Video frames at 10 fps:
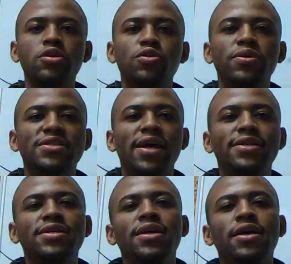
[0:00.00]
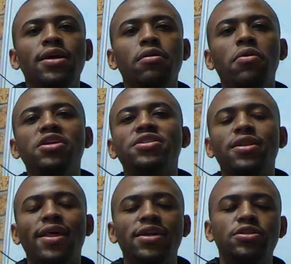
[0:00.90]
So it's that,
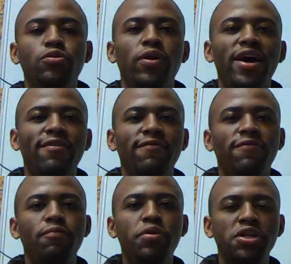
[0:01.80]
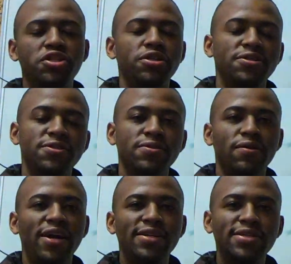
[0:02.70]
imagine that you have pigeons,
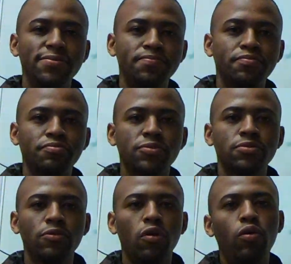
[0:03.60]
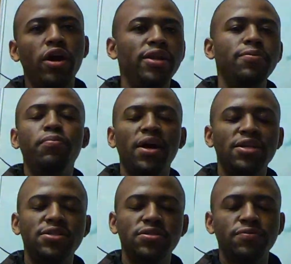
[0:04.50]
right? Or any
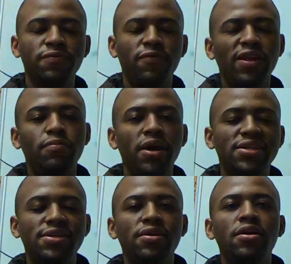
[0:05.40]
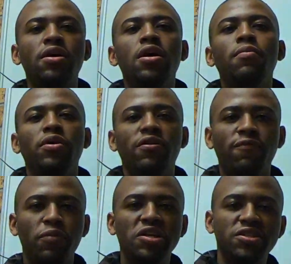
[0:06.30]
birds for that matter. But you
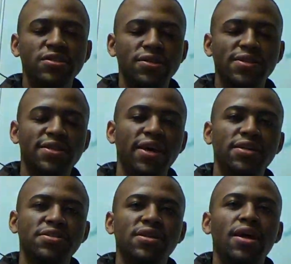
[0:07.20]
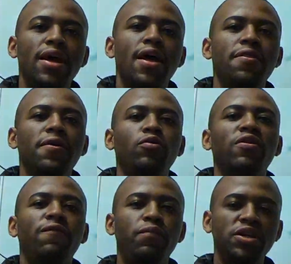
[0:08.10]
have pigeons in this case, and then
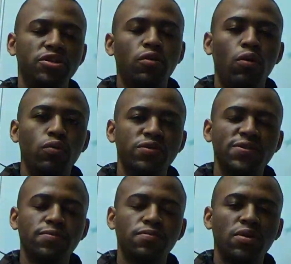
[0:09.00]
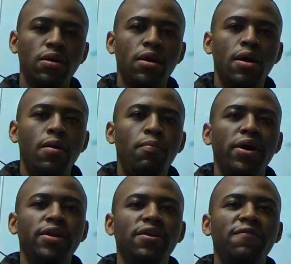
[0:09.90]
you have pigeonholes.
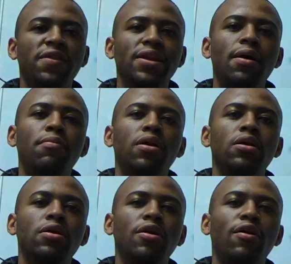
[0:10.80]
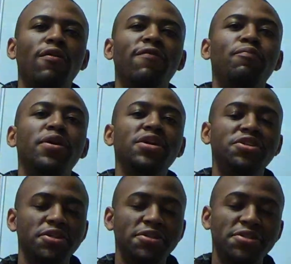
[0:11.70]
But if the number of
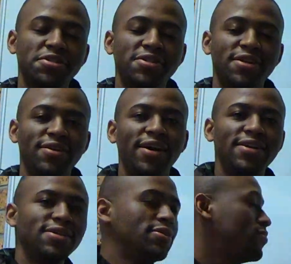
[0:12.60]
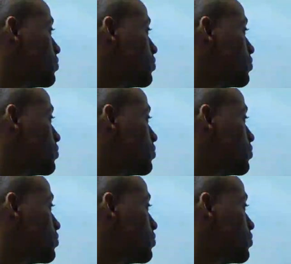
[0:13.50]
pigeons, right?